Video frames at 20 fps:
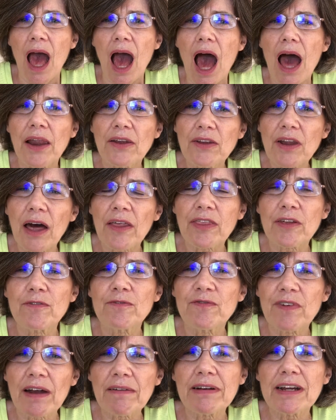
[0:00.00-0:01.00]
another
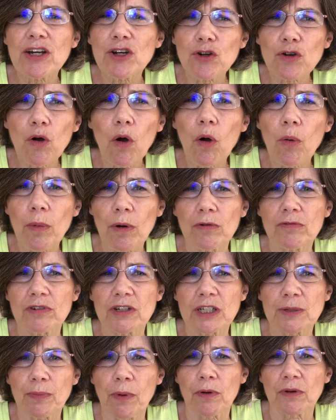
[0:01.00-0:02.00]
very normal
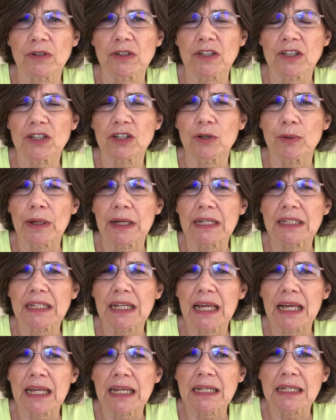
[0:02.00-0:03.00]
response to it
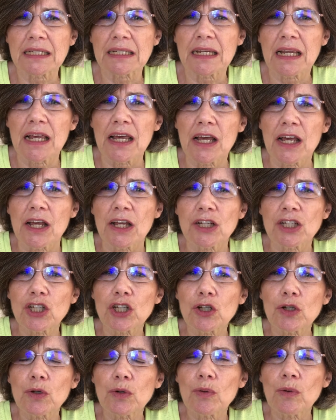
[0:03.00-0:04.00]
is
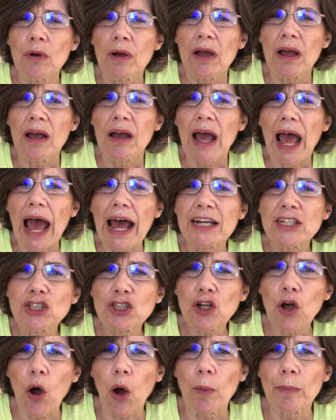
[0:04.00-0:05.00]
to
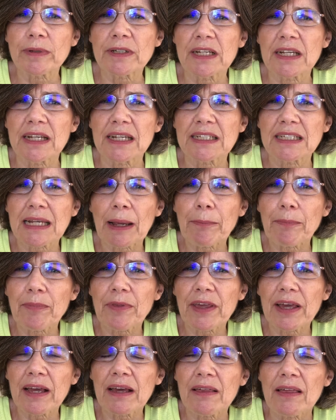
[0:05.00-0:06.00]
adopt
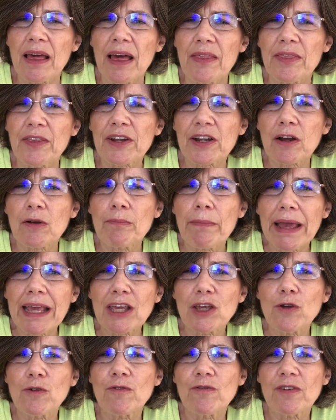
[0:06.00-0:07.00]
something that will
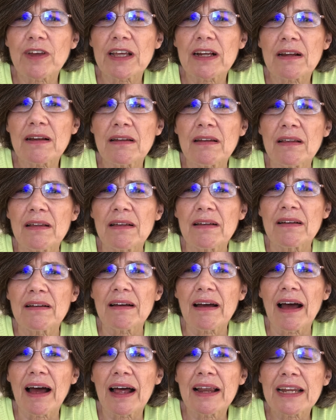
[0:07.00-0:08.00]
make you feel
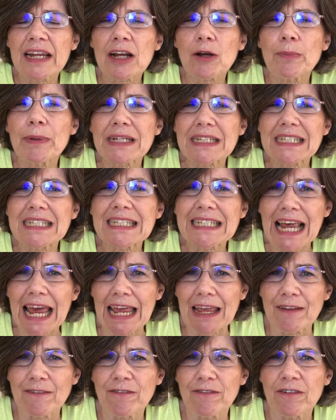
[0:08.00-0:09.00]
a little bit
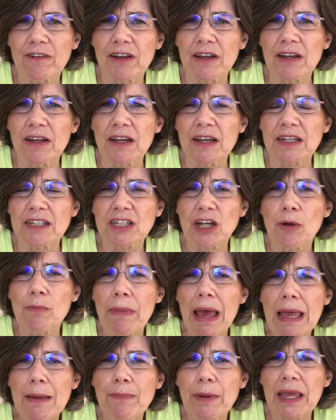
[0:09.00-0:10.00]
safe. So
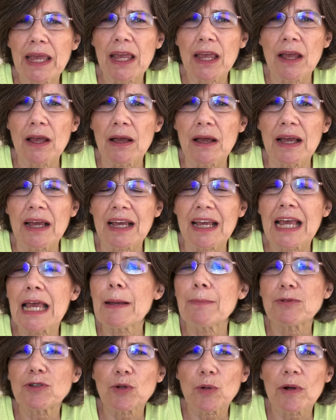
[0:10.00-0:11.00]
maybe
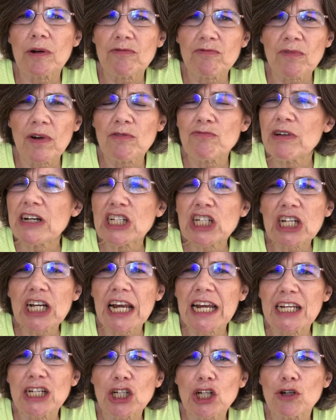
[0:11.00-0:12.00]
keep
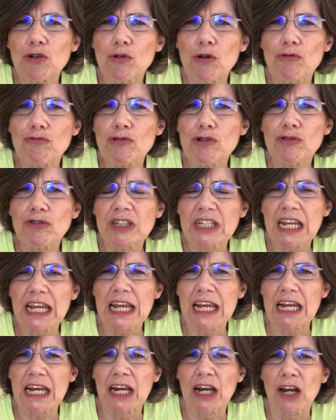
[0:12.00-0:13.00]
rigidly to a
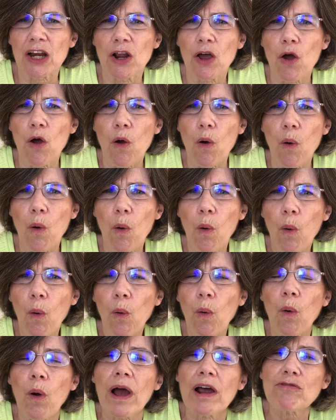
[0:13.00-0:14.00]
routine,
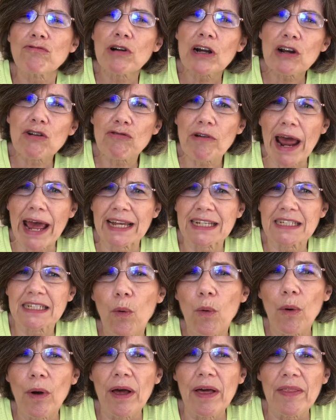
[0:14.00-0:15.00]
or regress.
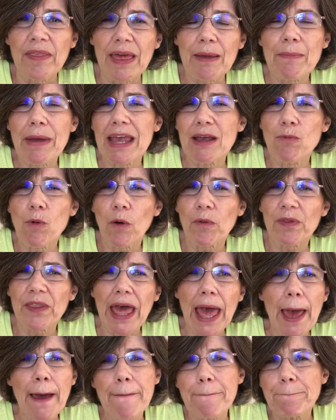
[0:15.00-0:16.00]
Or they may want
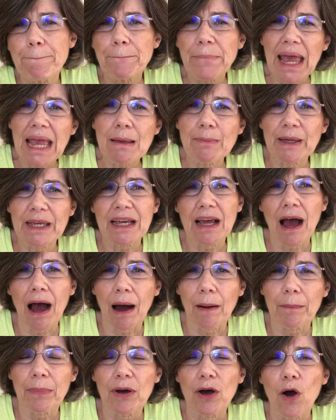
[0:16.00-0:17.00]
their baby
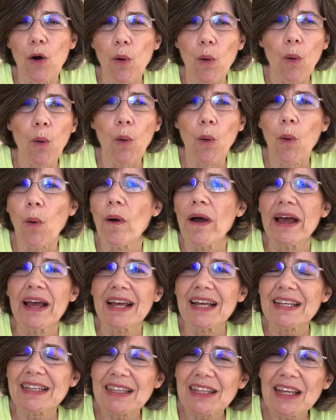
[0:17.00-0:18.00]
cup, or
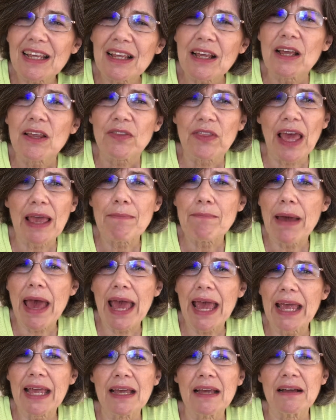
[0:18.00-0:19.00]
they
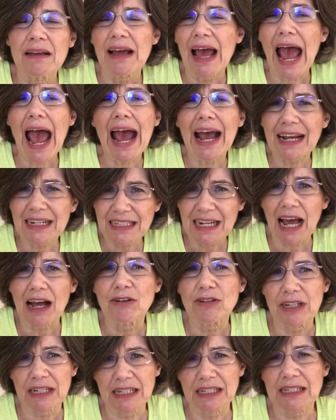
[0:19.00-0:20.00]
may act
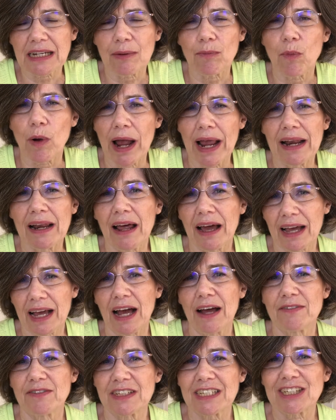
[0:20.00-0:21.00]
out in some way like
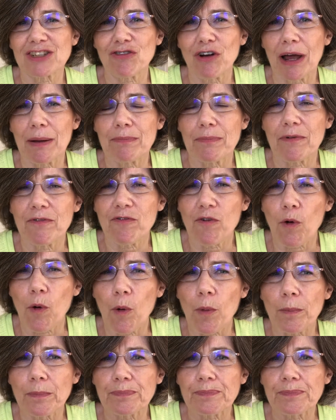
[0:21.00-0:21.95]
I've described before.